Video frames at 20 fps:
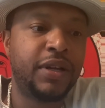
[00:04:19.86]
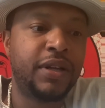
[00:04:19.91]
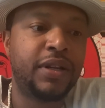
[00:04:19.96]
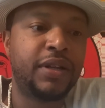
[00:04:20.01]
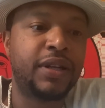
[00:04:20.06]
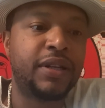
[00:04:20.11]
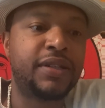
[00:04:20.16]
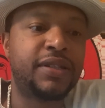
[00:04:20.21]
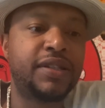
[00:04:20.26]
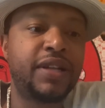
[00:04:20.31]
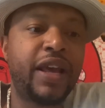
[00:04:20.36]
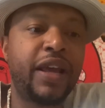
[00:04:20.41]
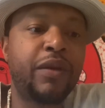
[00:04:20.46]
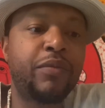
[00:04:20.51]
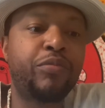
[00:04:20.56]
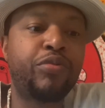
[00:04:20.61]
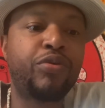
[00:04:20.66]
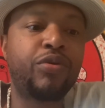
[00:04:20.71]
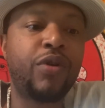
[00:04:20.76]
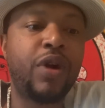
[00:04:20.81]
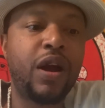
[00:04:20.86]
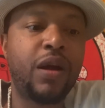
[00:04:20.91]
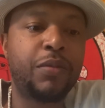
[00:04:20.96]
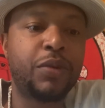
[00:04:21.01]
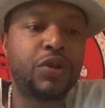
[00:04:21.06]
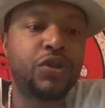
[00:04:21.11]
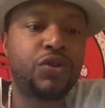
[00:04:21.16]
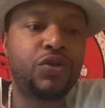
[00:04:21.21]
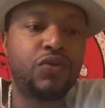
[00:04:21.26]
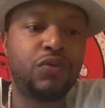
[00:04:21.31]
the snake
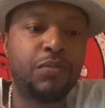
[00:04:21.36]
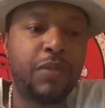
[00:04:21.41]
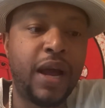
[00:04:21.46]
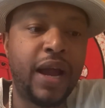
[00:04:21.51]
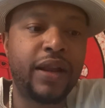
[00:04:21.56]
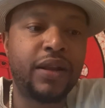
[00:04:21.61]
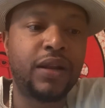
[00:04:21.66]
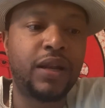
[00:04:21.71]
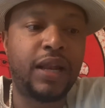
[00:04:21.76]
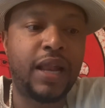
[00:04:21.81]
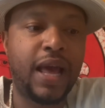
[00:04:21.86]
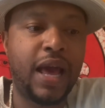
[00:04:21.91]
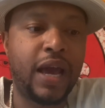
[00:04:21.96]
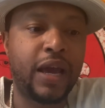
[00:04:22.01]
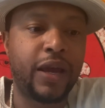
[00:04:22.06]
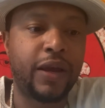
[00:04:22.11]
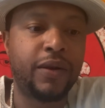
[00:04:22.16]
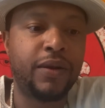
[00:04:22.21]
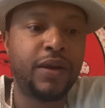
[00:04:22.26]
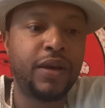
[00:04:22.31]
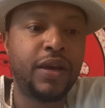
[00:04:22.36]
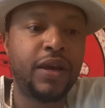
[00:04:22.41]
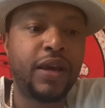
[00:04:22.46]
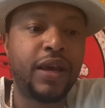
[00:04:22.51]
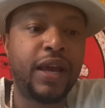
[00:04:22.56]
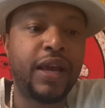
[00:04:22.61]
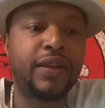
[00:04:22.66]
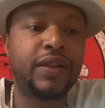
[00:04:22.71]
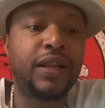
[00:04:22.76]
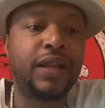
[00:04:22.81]
promised to bite the lion
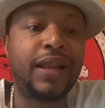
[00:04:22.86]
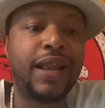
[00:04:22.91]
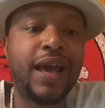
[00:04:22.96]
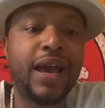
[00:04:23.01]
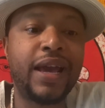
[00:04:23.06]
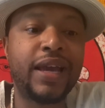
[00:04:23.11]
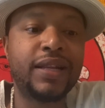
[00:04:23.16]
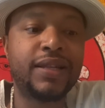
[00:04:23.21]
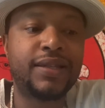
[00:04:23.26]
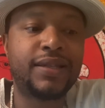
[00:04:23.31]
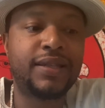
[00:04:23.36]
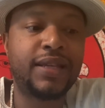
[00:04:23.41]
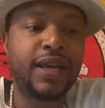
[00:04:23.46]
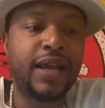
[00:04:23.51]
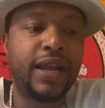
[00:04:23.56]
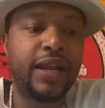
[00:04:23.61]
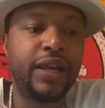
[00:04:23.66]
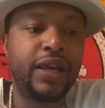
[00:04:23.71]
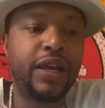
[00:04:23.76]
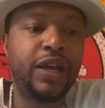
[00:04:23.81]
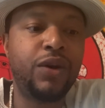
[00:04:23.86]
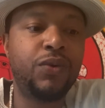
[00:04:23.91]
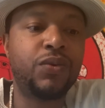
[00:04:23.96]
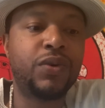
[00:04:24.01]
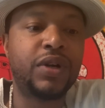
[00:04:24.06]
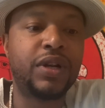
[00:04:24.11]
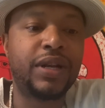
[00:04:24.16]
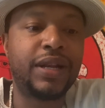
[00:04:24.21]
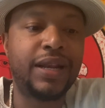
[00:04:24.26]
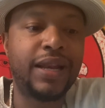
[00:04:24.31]
and the lion said he
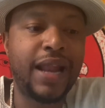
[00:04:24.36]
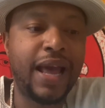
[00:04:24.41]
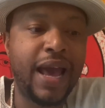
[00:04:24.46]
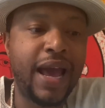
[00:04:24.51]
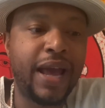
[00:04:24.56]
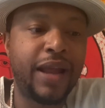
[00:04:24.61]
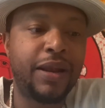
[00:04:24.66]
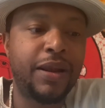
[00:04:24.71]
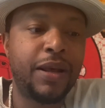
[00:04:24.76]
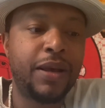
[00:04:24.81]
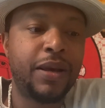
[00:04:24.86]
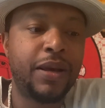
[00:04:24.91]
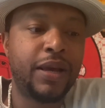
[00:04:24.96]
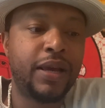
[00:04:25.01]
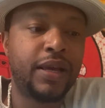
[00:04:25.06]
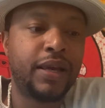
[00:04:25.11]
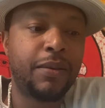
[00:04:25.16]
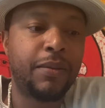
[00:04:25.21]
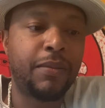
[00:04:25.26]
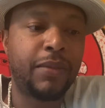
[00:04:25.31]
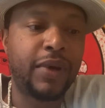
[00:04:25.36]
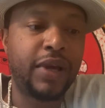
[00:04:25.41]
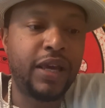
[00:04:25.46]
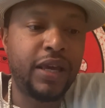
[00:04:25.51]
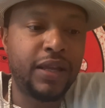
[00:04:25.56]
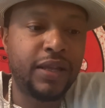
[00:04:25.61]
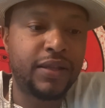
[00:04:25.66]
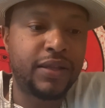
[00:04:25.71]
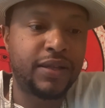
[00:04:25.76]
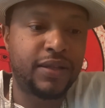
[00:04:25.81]
will not
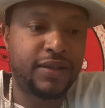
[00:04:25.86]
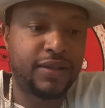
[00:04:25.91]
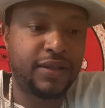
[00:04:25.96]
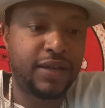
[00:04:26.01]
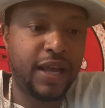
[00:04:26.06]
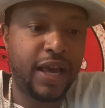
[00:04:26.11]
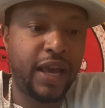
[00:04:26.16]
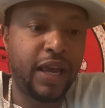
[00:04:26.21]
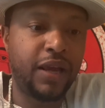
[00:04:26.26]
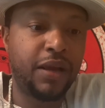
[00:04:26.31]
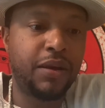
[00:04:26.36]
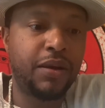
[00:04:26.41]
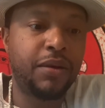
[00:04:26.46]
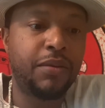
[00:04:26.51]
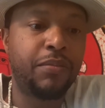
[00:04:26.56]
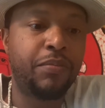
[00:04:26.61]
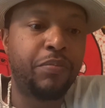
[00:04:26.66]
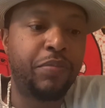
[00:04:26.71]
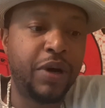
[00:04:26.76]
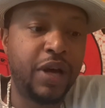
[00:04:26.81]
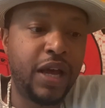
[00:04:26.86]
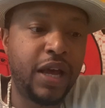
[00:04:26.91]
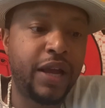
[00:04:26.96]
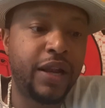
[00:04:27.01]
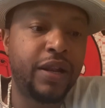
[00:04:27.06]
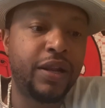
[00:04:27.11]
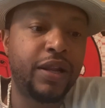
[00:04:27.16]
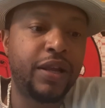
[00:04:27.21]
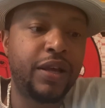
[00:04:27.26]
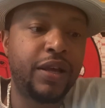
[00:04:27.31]
eat the snake,
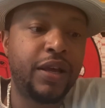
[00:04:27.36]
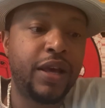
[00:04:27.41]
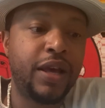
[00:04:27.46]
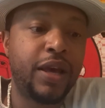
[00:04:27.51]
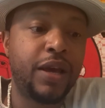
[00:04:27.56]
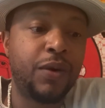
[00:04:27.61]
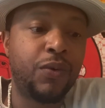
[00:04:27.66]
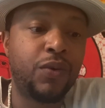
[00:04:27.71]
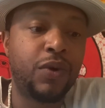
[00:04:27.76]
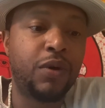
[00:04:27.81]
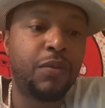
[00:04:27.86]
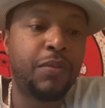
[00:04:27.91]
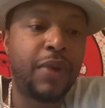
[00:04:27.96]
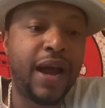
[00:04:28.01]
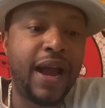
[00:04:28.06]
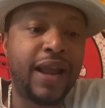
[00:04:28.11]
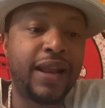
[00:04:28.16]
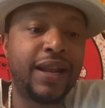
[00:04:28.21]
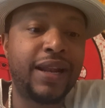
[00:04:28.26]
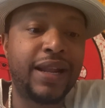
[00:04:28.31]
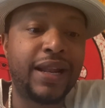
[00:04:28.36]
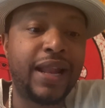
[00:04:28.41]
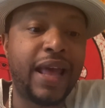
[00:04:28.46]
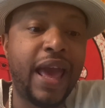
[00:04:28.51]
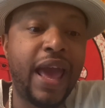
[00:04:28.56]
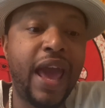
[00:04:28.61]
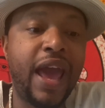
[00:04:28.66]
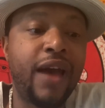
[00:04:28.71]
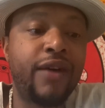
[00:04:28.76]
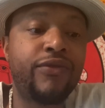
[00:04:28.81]
but will bite it in
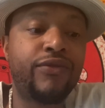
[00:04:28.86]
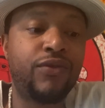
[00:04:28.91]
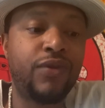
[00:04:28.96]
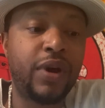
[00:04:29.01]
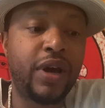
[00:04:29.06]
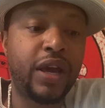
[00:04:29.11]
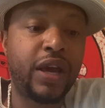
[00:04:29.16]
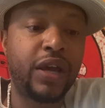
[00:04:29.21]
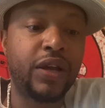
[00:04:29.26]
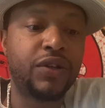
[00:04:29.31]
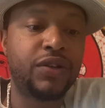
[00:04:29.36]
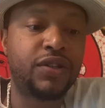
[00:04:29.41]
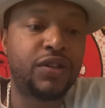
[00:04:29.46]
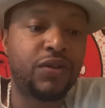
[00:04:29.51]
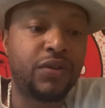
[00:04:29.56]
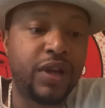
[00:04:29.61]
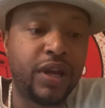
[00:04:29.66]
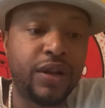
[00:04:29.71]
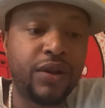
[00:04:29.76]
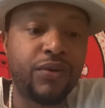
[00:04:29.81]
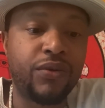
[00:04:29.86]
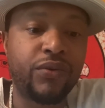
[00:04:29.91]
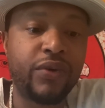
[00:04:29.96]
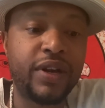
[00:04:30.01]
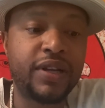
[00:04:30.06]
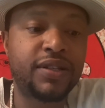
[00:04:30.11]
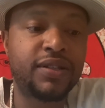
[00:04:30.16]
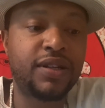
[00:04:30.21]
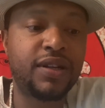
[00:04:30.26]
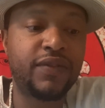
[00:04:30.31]
halfway so that the
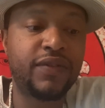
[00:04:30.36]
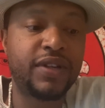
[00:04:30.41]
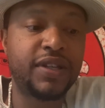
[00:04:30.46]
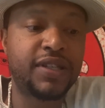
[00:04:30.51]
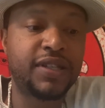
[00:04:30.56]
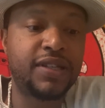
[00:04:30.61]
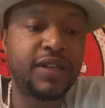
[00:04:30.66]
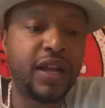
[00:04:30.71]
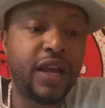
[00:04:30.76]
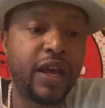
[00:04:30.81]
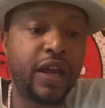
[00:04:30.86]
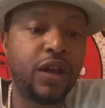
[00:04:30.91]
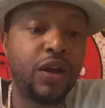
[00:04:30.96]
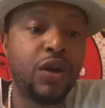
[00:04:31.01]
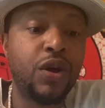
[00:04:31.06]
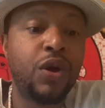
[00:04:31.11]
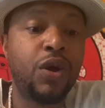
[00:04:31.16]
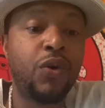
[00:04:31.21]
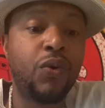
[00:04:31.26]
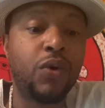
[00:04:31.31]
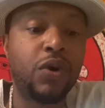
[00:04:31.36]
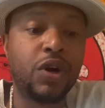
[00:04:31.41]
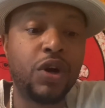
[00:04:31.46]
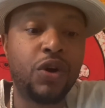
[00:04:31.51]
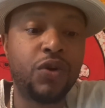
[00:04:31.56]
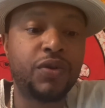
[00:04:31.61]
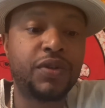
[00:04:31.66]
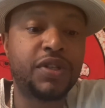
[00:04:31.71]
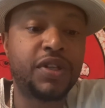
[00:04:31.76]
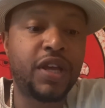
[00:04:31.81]
rest of the snake will
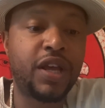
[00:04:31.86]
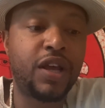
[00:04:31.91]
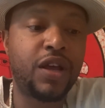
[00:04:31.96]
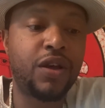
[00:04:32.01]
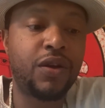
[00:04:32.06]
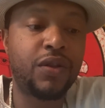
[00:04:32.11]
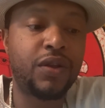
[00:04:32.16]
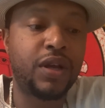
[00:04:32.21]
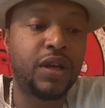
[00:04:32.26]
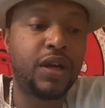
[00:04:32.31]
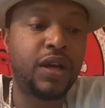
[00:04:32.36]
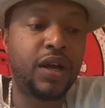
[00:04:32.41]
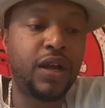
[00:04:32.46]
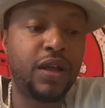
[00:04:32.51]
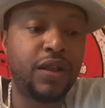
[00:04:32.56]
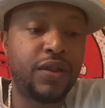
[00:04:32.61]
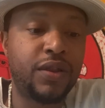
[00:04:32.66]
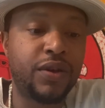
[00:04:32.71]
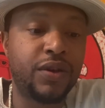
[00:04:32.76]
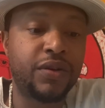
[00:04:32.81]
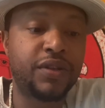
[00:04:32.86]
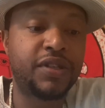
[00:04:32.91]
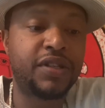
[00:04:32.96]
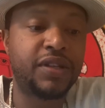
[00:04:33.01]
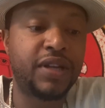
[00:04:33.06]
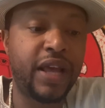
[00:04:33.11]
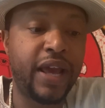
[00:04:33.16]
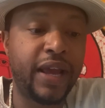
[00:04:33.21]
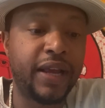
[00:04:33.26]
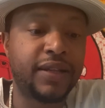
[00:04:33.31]
go tell the other
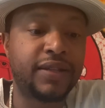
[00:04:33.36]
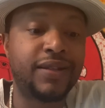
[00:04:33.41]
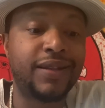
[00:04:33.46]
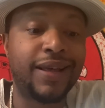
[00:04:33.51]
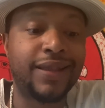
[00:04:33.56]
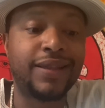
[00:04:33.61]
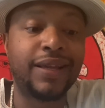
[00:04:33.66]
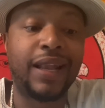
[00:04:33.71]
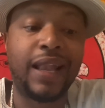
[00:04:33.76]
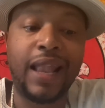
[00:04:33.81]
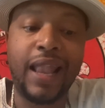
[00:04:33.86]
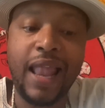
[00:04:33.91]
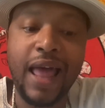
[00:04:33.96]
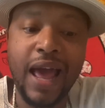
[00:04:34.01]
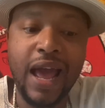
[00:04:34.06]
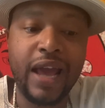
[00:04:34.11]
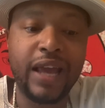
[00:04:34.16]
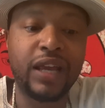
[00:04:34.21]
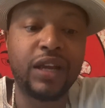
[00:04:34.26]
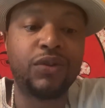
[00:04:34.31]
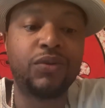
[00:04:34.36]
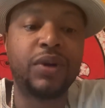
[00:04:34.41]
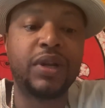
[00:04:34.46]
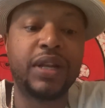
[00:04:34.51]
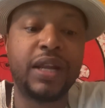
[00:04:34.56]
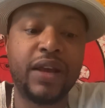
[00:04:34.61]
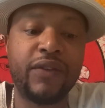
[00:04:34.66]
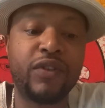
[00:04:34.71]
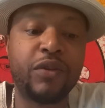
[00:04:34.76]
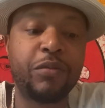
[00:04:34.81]
snakes that the lion will
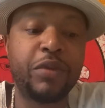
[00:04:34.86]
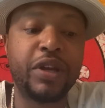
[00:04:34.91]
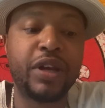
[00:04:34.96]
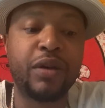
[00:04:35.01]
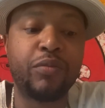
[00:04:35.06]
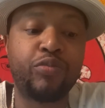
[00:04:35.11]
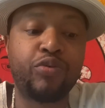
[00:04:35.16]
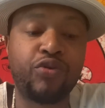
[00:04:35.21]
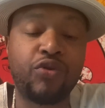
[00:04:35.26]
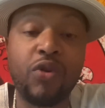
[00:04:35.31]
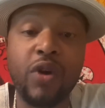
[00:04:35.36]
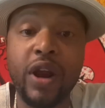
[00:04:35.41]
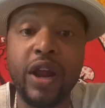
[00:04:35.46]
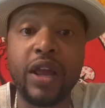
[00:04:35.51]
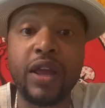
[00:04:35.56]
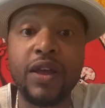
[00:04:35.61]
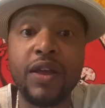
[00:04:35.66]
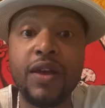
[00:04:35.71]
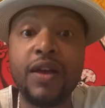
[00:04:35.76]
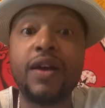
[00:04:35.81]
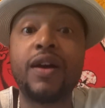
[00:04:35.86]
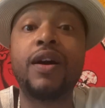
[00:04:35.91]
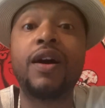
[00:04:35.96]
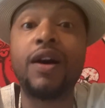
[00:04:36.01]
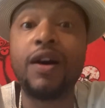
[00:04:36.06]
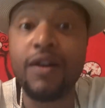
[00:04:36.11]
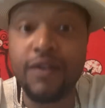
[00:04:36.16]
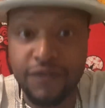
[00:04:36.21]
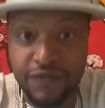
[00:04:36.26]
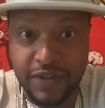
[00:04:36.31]
never be a prey
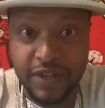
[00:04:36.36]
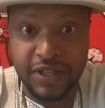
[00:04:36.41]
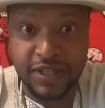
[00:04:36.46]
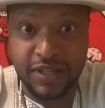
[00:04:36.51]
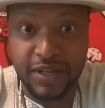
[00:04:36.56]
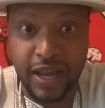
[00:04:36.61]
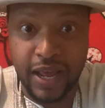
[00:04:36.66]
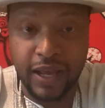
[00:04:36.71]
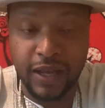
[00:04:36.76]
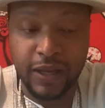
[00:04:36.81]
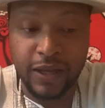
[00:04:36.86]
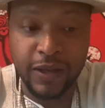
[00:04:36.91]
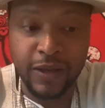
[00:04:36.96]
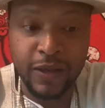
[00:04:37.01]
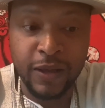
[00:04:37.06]
of the snake.